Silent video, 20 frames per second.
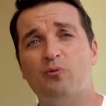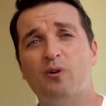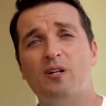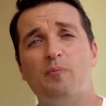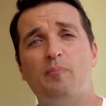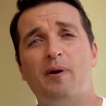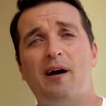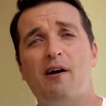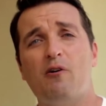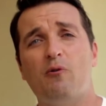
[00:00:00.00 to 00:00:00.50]
rent
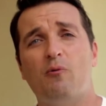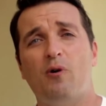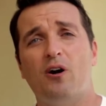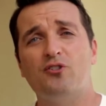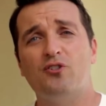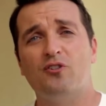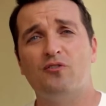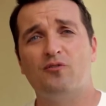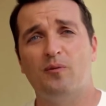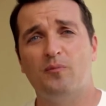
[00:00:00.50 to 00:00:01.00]
a power
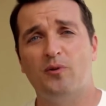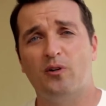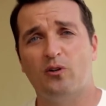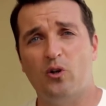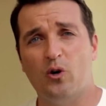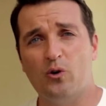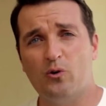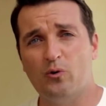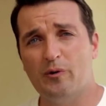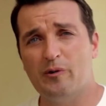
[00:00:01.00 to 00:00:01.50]
washer from your
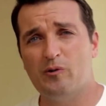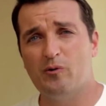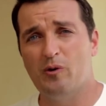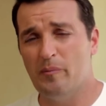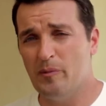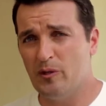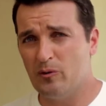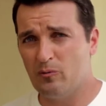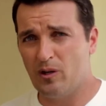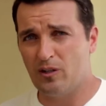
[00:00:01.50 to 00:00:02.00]
local
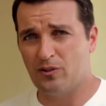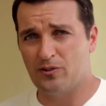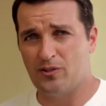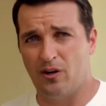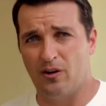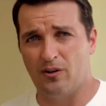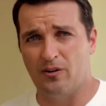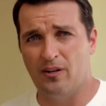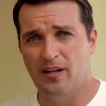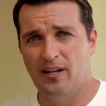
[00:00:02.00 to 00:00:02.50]
equipment rental
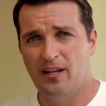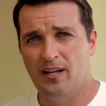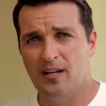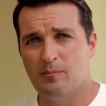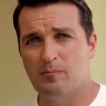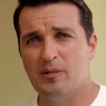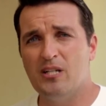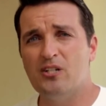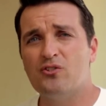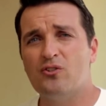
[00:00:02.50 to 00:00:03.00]
yard.
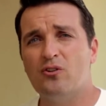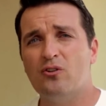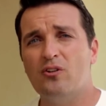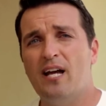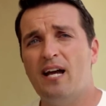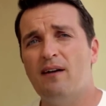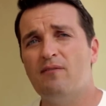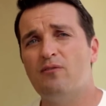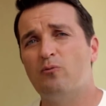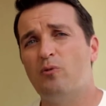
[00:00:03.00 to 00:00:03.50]
Be sure to
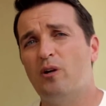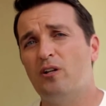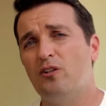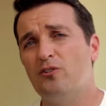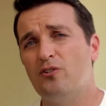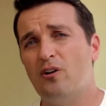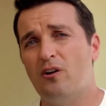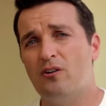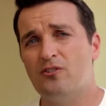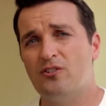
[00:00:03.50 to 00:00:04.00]
have the
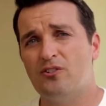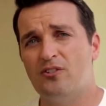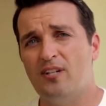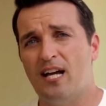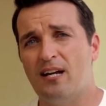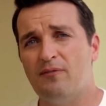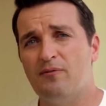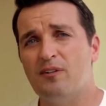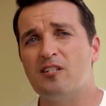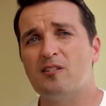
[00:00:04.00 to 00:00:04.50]
rental yard
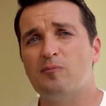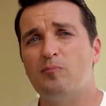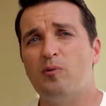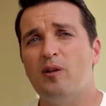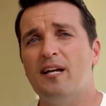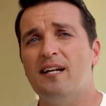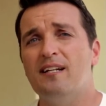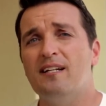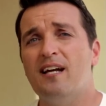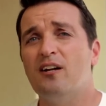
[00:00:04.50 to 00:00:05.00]
staff
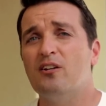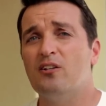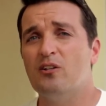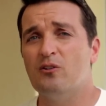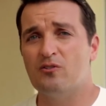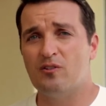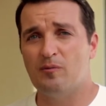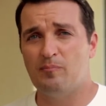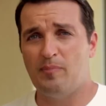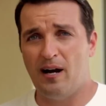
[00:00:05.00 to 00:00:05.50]
explain how to
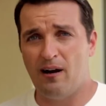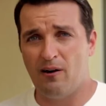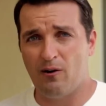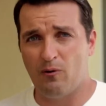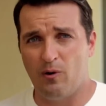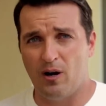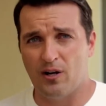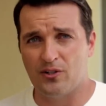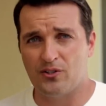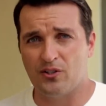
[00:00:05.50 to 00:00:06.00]
use the
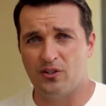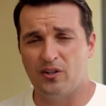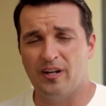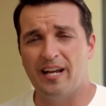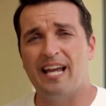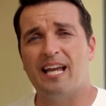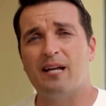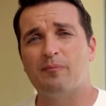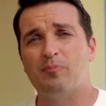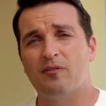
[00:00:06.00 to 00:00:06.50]
power washer
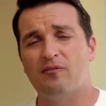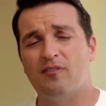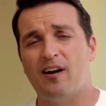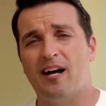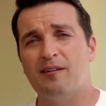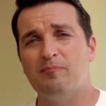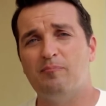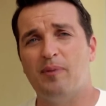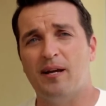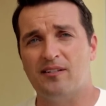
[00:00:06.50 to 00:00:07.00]
and
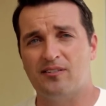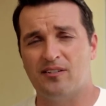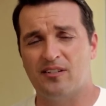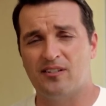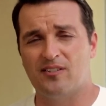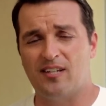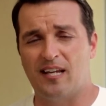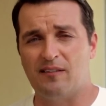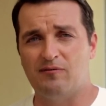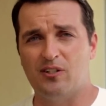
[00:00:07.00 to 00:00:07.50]
provide
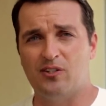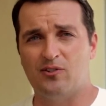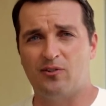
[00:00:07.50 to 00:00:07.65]
basic safety